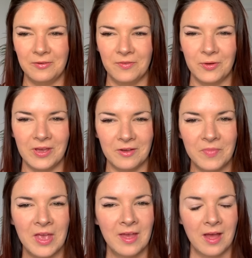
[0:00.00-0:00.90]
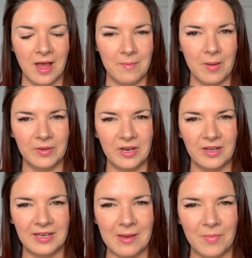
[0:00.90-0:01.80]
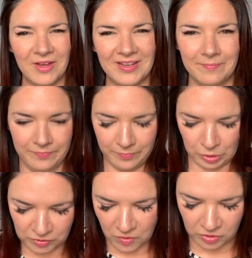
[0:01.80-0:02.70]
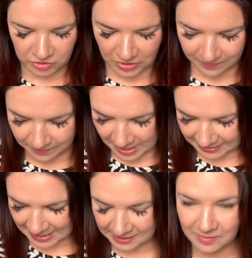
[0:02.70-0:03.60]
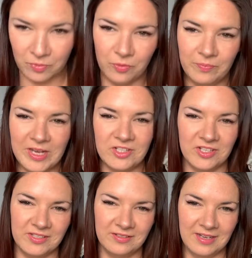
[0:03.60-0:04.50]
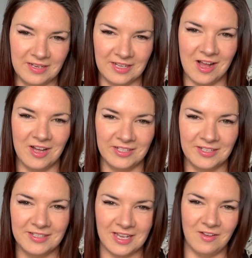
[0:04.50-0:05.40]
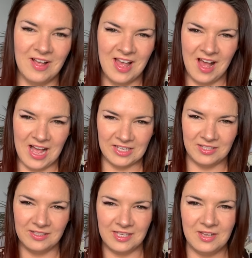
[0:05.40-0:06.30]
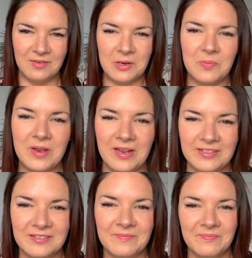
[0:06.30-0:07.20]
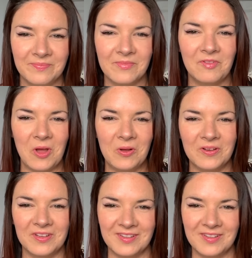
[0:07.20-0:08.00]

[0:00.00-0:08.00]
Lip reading: for you. I'm going to get my posh frocks on and take some more pictures in the garden, so I shall see you in a minute, vlog.